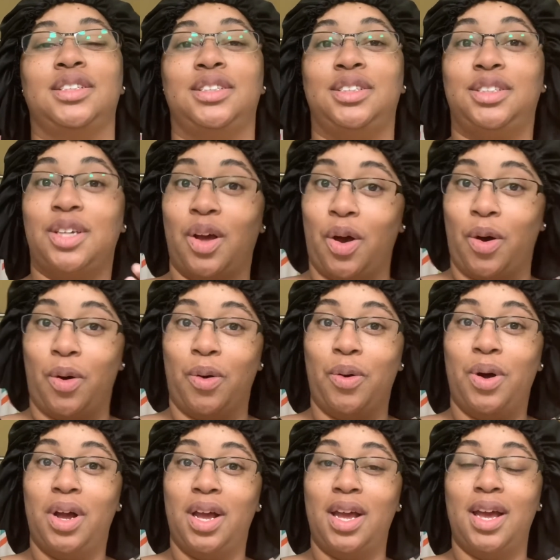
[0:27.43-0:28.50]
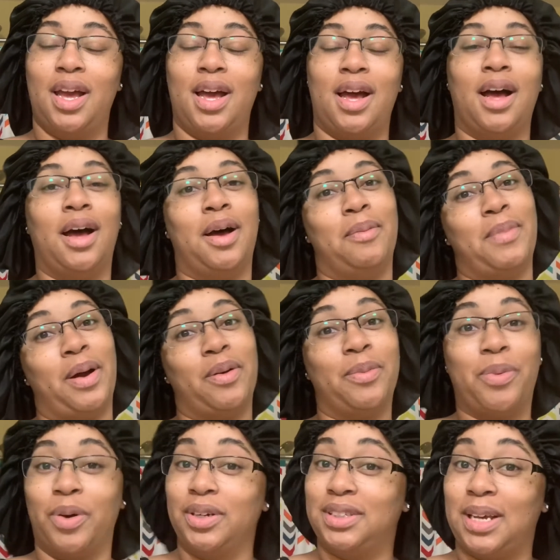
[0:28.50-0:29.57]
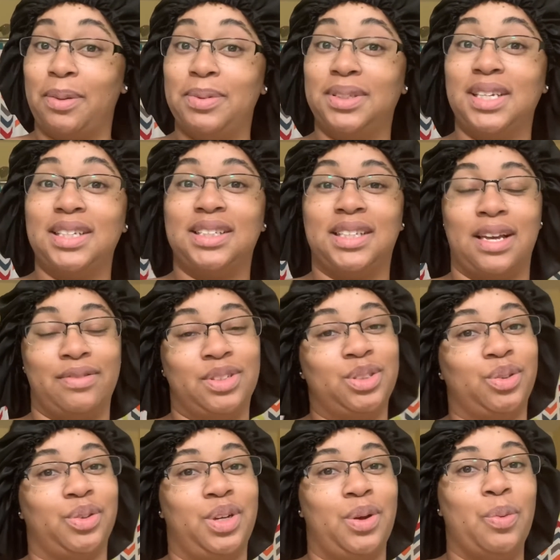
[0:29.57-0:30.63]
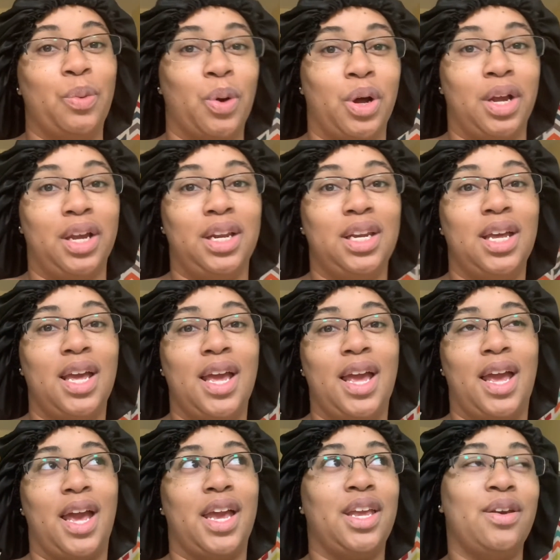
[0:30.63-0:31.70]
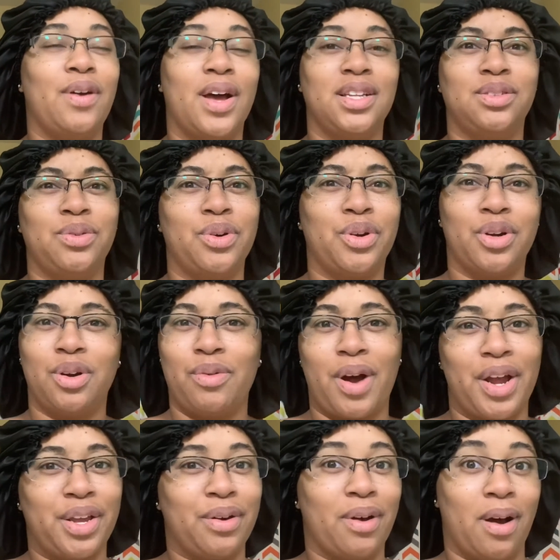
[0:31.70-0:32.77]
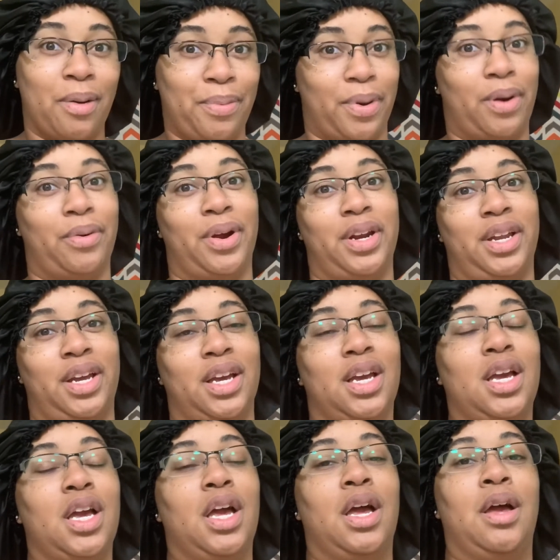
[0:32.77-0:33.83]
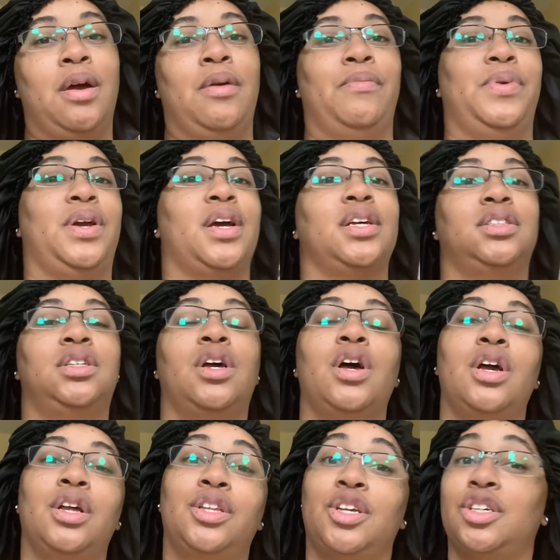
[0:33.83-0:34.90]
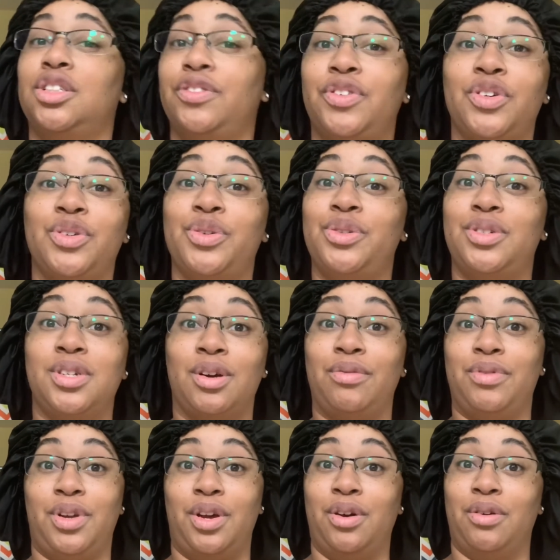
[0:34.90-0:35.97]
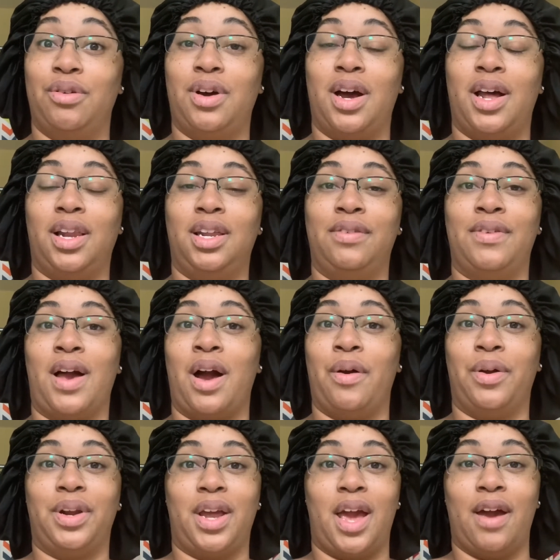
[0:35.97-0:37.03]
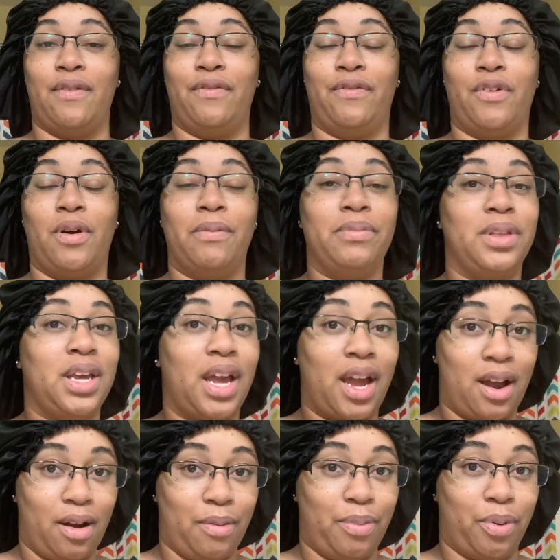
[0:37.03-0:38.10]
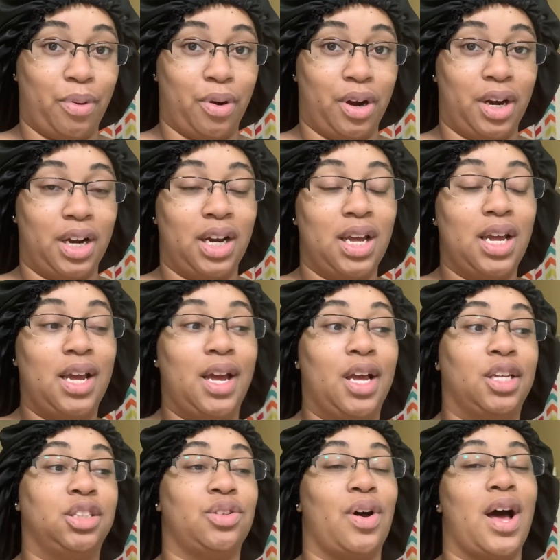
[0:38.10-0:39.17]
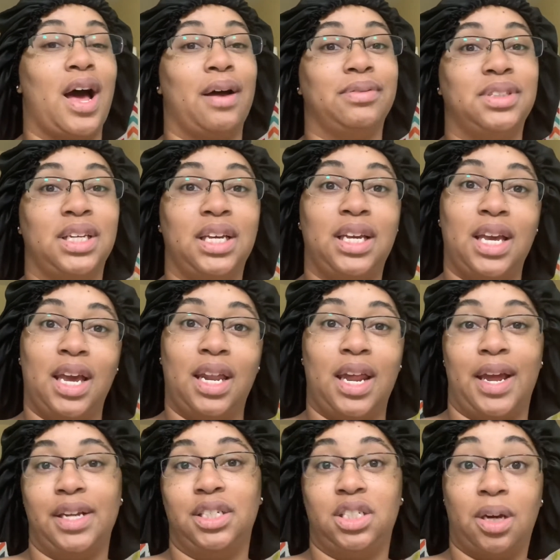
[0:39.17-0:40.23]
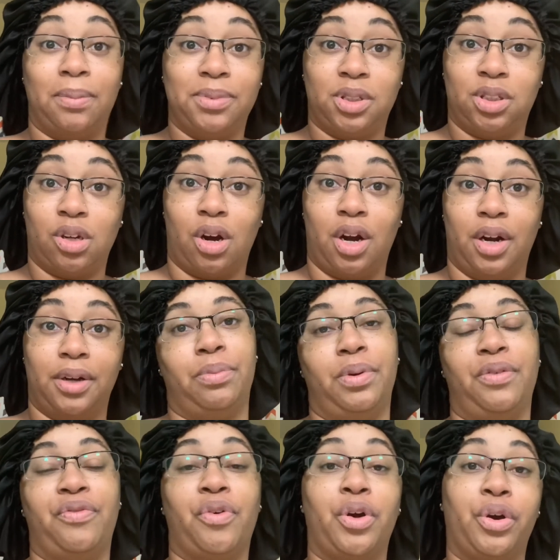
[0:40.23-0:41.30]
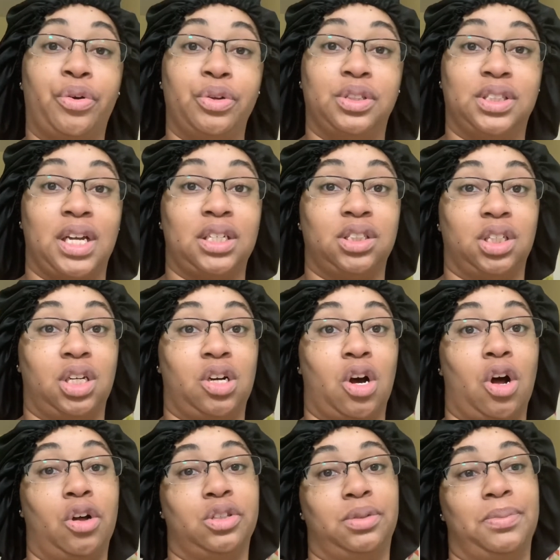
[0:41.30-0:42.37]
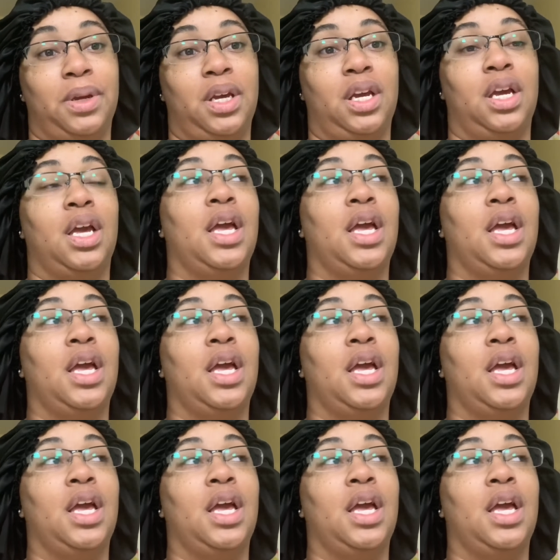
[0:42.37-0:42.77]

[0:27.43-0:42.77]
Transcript: So my report time is at 7:21, and you asked, well girl, why are you up already? Because those of you who don't know, I live an hour and a half from the airport, so I have to get a jump start before crew scheduling calls me